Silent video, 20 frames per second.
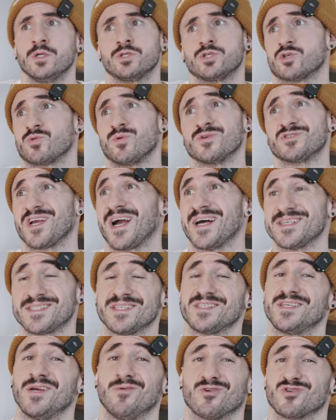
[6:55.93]
Just want you guys
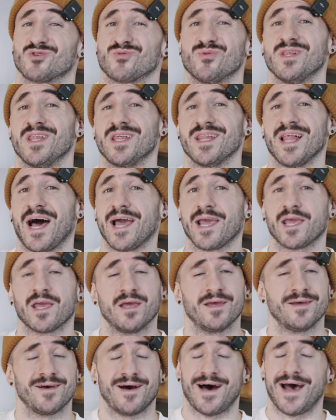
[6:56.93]
to see what it's really like.
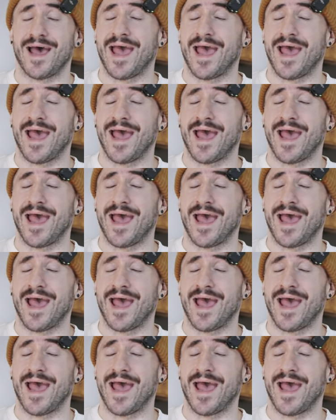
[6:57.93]
I